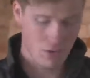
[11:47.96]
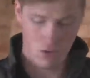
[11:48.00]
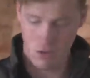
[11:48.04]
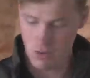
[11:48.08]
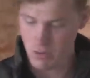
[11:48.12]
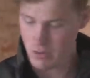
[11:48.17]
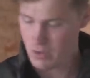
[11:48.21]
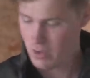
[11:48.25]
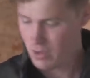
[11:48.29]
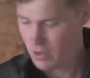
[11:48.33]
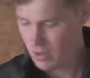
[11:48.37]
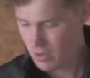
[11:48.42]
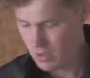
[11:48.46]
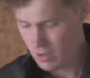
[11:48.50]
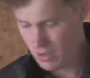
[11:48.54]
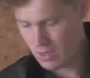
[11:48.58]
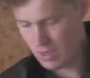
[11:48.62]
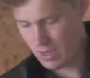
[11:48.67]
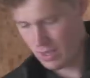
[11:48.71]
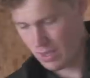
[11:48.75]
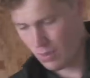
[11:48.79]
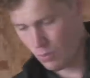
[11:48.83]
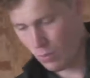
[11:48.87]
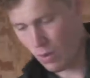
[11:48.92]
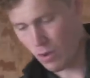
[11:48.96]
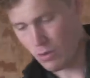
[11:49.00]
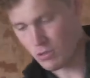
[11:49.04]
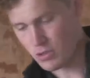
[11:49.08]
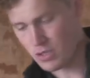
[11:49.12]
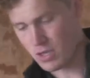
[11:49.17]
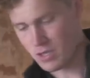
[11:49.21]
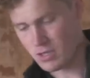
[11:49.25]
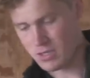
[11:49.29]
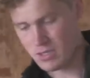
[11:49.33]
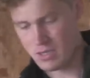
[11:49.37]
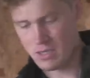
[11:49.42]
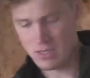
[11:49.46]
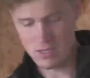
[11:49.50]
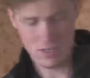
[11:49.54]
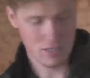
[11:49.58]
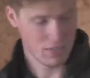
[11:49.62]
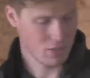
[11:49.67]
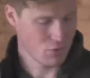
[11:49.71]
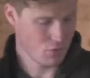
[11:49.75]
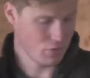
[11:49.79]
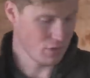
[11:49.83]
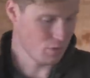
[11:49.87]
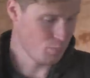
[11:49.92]
not. Wild
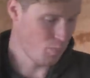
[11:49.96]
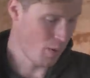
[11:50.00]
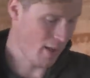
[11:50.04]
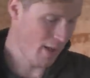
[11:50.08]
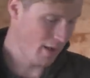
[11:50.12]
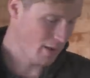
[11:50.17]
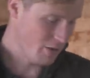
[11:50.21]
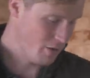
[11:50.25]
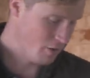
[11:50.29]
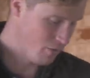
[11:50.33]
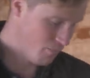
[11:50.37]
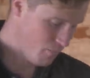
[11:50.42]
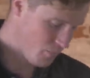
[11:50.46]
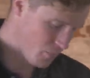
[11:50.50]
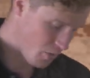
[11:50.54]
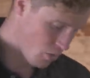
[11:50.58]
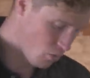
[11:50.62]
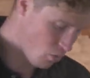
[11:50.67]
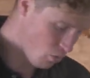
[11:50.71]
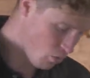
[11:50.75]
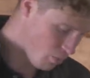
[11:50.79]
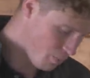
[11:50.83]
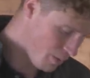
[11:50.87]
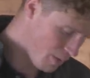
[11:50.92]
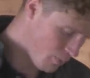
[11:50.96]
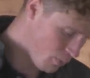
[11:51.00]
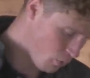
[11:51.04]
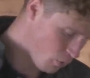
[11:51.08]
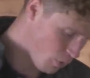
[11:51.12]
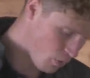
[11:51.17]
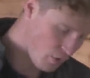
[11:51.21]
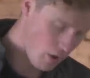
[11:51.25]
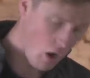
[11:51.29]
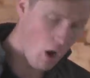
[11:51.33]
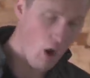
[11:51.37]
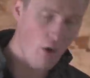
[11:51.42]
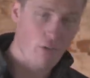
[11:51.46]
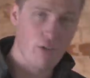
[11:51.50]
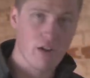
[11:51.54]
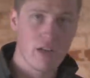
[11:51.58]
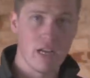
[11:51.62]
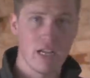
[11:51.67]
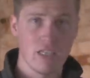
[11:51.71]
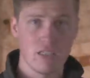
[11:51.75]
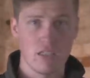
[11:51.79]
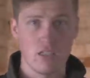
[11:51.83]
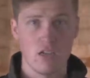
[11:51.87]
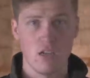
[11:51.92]
Justice, Chris Packham, and all the people that are
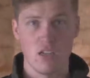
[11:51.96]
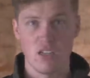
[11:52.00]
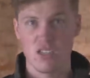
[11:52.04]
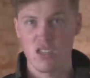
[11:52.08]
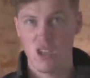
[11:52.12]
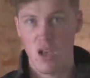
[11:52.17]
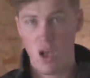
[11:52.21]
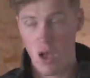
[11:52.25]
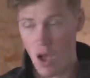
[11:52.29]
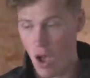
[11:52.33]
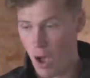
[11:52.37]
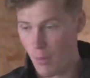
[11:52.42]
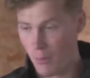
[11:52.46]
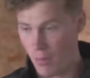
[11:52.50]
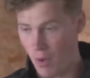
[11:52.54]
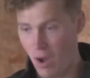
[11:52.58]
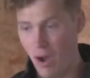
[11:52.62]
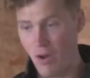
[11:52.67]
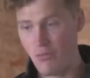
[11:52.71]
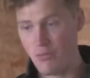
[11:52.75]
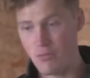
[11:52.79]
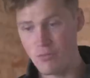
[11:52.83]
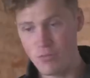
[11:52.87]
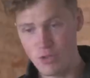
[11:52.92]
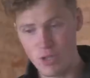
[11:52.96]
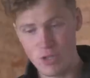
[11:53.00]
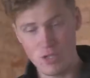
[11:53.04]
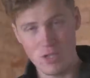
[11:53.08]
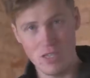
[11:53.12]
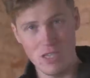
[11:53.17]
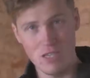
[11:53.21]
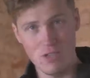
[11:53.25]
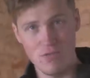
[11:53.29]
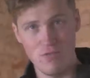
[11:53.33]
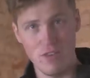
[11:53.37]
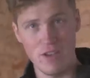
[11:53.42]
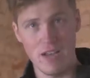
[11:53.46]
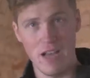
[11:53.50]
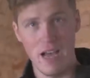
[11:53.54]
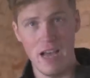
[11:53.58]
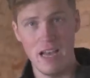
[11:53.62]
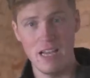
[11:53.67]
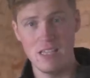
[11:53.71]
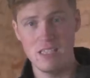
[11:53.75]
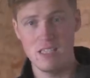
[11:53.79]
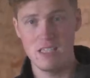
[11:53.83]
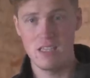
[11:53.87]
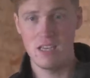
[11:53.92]
against us, apart from just these
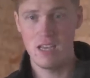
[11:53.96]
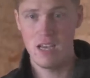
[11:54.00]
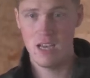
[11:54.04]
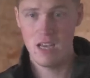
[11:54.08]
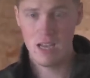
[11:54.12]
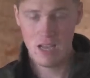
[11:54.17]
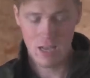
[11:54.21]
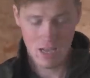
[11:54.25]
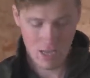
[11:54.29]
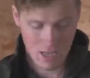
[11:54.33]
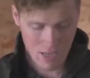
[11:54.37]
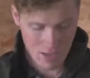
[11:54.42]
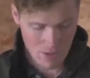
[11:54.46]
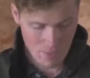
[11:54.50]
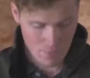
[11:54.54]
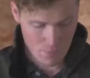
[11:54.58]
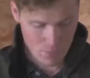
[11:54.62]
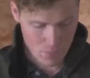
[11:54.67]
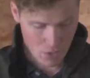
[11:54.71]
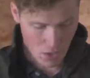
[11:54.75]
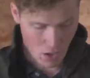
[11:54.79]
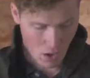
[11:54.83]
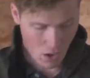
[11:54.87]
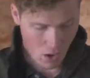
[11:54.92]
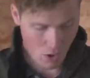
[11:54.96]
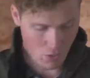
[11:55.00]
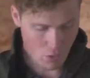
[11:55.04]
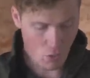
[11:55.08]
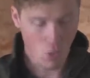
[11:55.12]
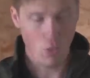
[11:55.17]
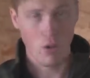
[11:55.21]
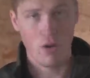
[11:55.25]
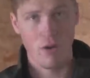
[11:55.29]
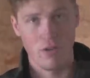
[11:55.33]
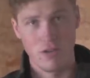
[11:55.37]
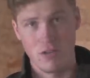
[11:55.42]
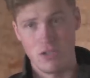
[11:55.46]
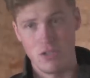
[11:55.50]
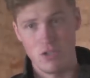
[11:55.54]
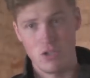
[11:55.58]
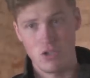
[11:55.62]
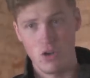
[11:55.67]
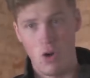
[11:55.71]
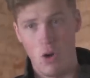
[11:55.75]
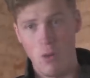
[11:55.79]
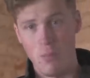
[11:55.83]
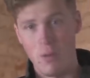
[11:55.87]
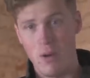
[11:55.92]
figureheads, are not going to
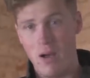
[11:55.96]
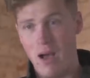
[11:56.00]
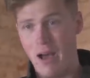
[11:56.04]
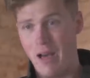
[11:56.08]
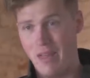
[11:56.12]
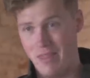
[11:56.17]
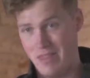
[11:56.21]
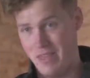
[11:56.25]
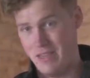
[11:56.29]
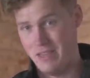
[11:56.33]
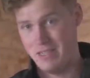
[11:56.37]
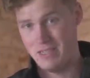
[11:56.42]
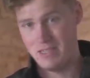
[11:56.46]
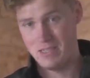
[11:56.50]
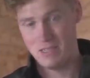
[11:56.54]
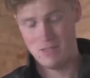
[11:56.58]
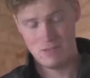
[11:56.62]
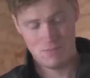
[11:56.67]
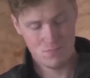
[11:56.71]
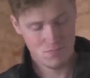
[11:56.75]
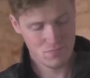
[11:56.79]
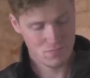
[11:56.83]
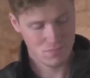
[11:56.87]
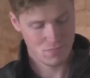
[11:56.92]
stop at this.